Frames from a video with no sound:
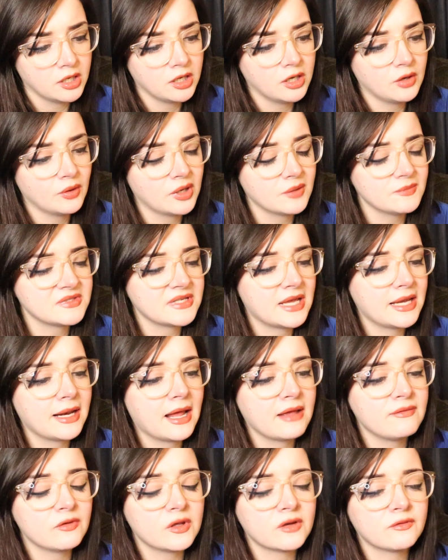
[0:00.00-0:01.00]
You know what I'm saying?
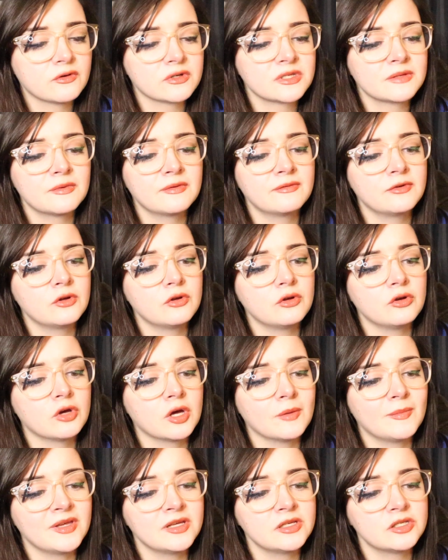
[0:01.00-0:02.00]
I feel like for some of you, you
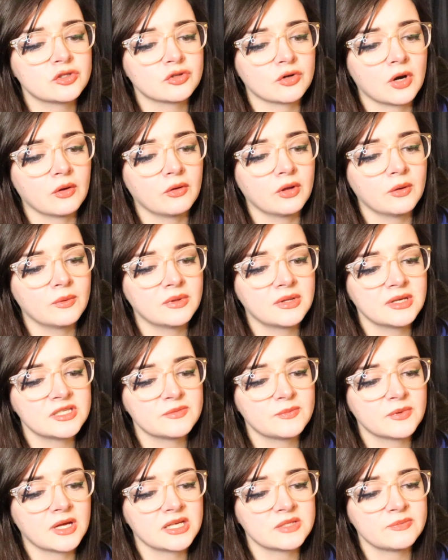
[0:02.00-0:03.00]
could be struggling with this
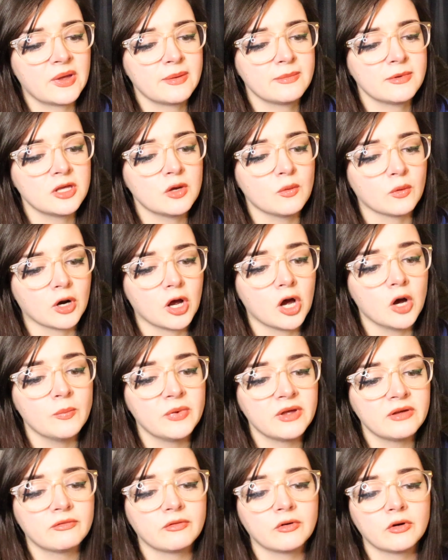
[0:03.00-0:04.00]
because maybe you were
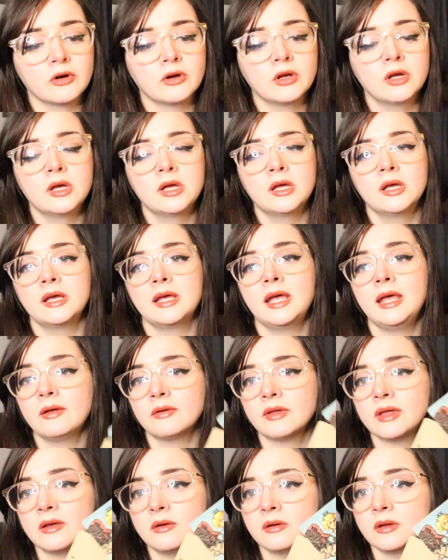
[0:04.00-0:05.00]
hoping for
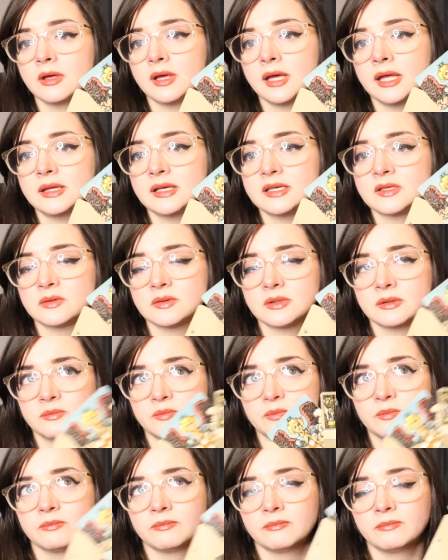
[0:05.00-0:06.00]
healing in this
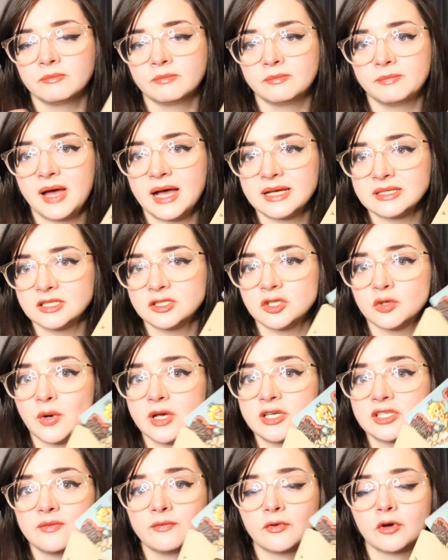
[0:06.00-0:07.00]
past
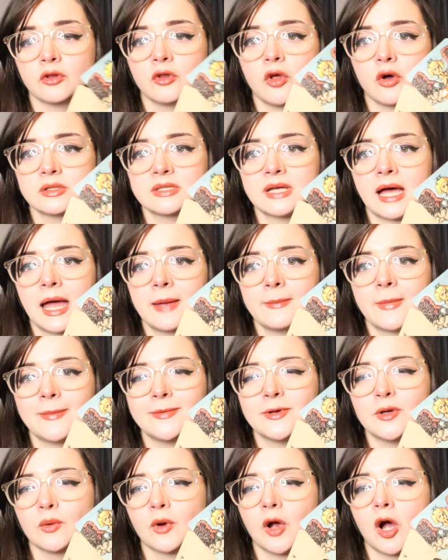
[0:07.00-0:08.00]
situation for a long time.
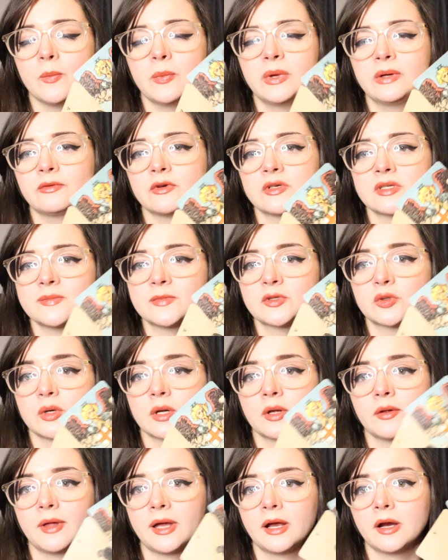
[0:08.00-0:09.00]
Maybe you were hoping for some sort
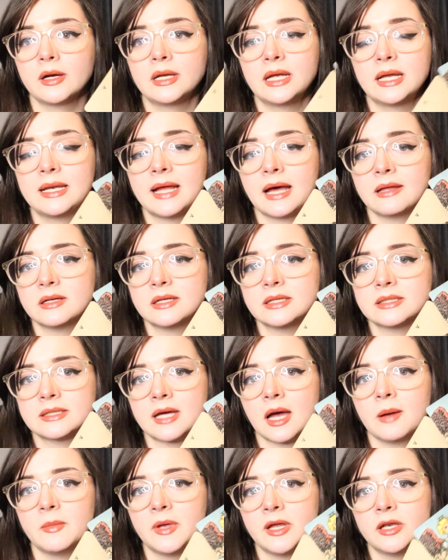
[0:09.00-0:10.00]
of clarity, and now that it's
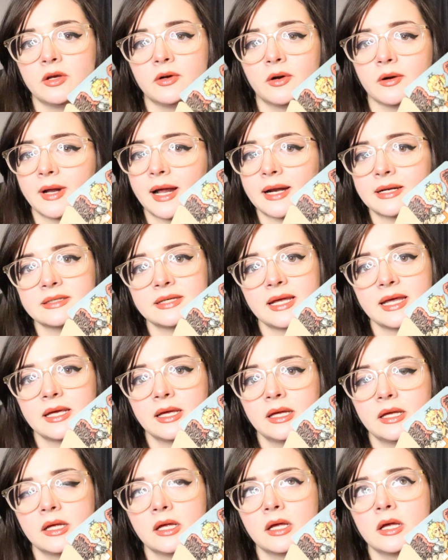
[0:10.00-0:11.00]
come in, you don't know how to take
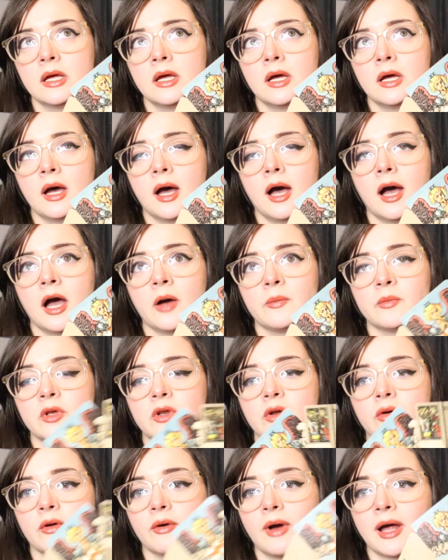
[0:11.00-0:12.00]
it. Um, you
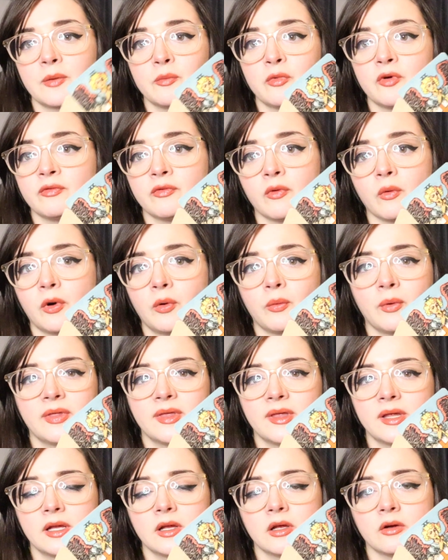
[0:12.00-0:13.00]
don't know how to move forward with
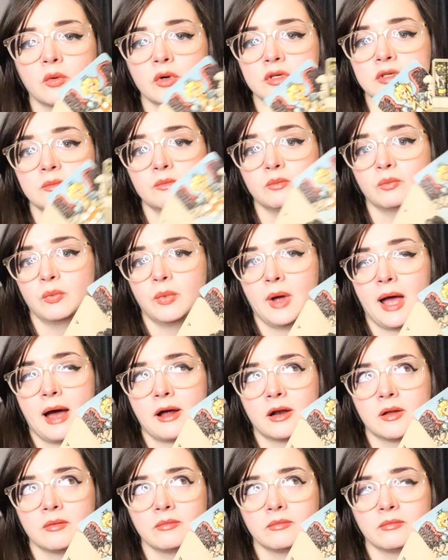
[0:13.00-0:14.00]
it, or
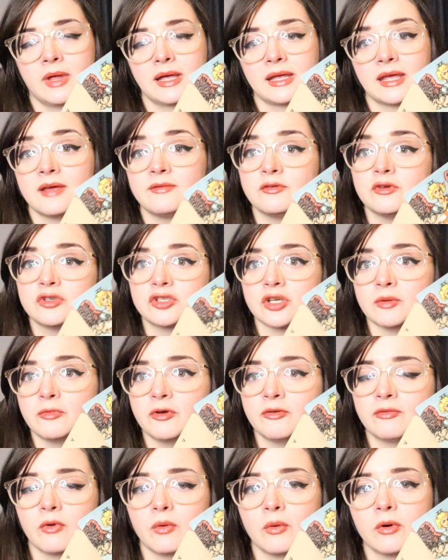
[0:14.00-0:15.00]
how to, like, if you should
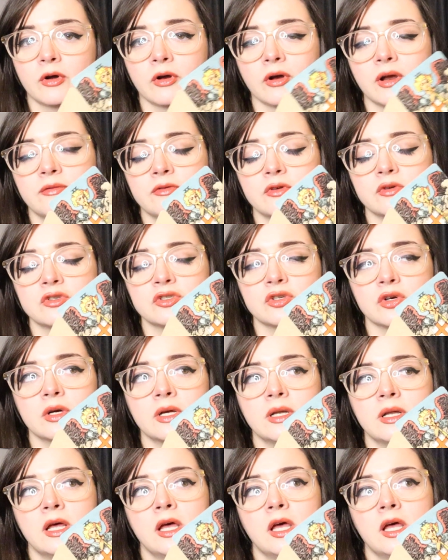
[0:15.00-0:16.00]
move forward or if you
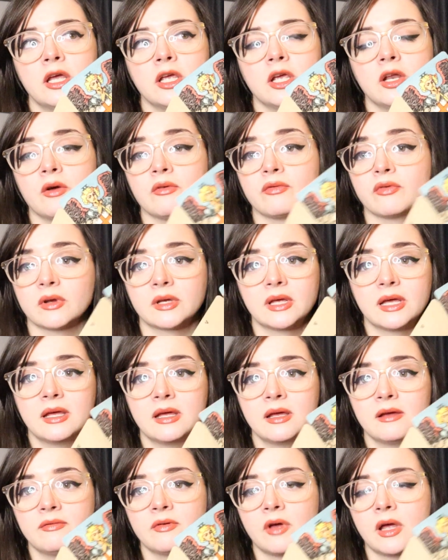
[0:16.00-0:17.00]
should, you know,
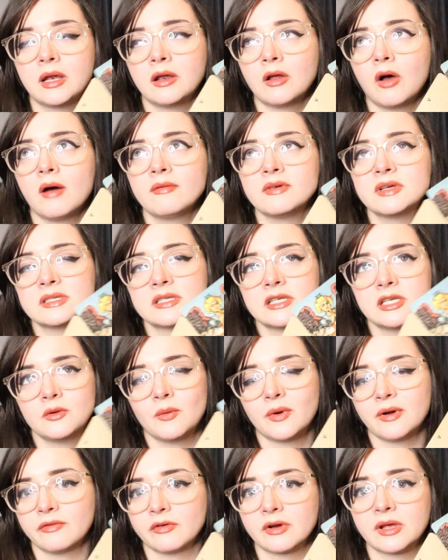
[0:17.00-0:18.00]
forgive. And obviously you
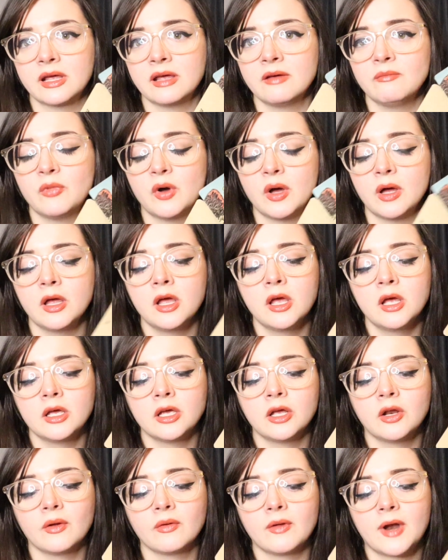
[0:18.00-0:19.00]
want to forgive, but,
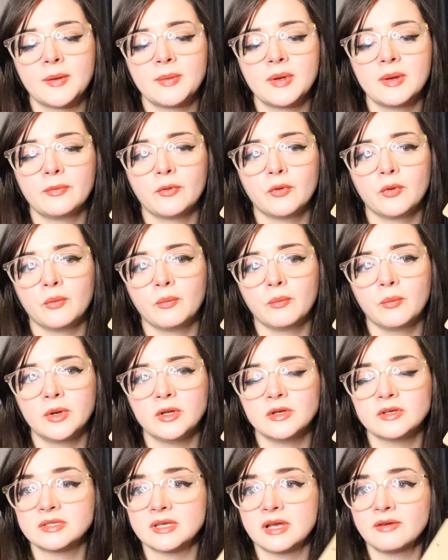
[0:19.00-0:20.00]
you know, a lot of people, when
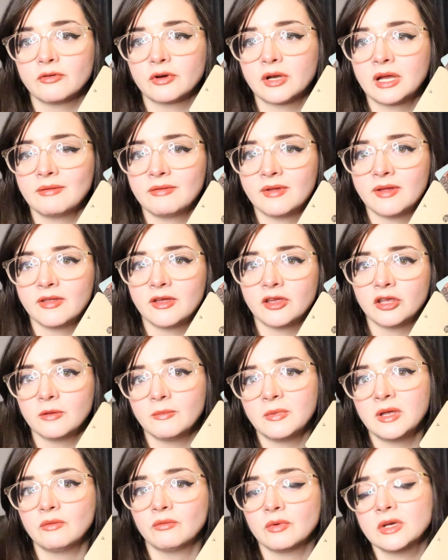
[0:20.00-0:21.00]
you say forgive, they think you
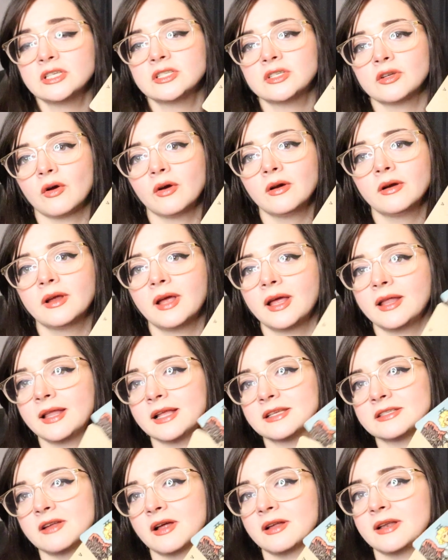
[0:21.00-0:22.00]
mean restart, and
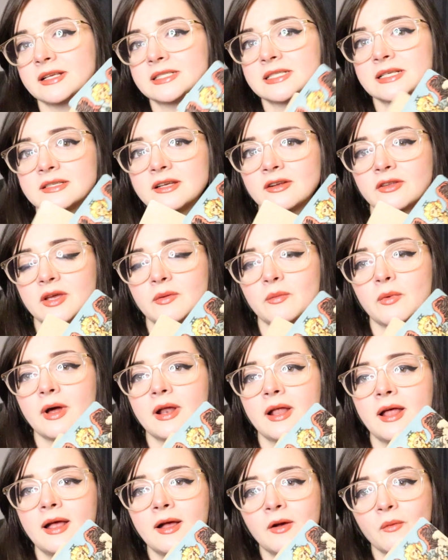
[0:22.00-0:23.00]
that's not necessarily
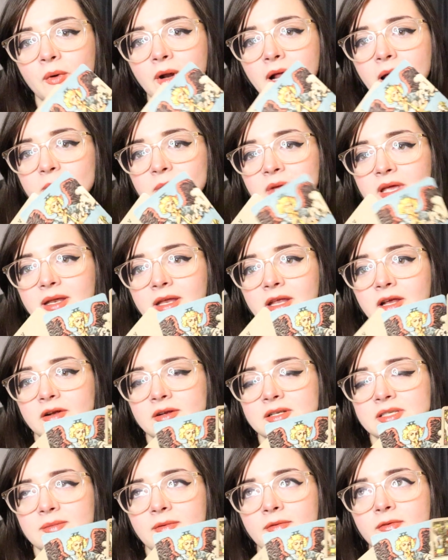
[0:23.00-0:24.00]
what, what I mean
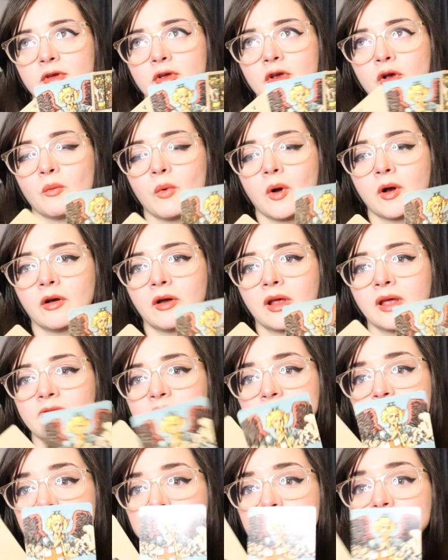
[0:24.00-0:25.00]
here. Some of you, you're wondering if
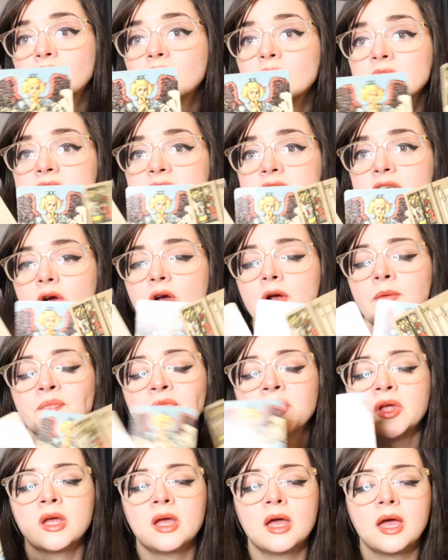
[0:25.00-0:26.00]
you should restart,
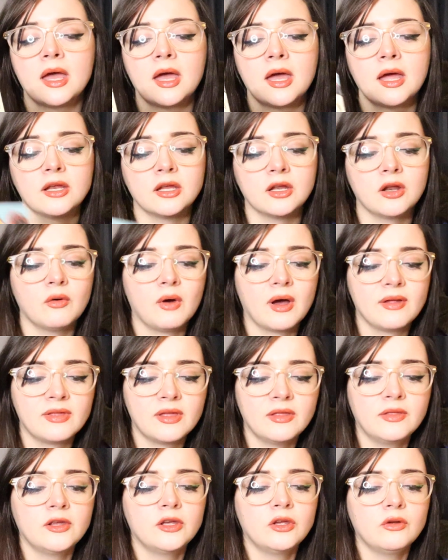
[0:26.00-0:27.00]
and, you know, I
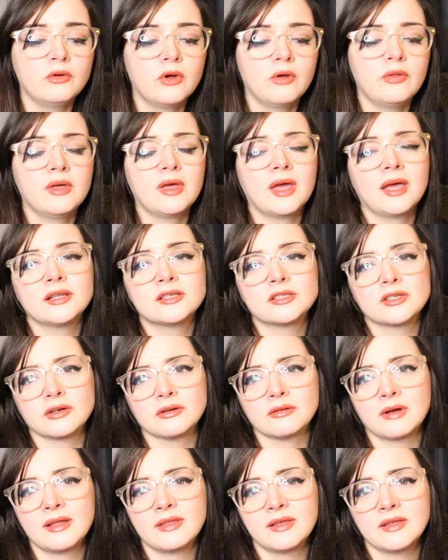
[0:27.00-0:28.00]
think that you know the
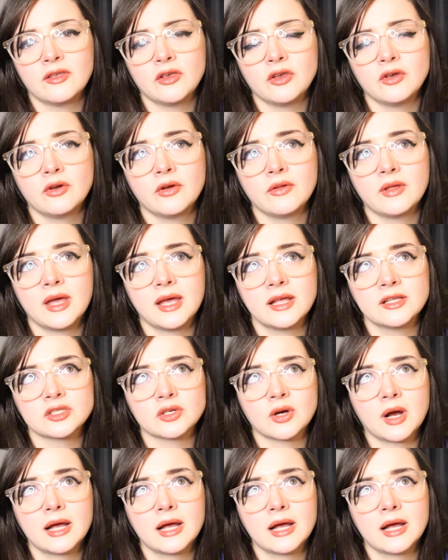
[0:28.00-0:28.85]
answer. I think that you know the answer.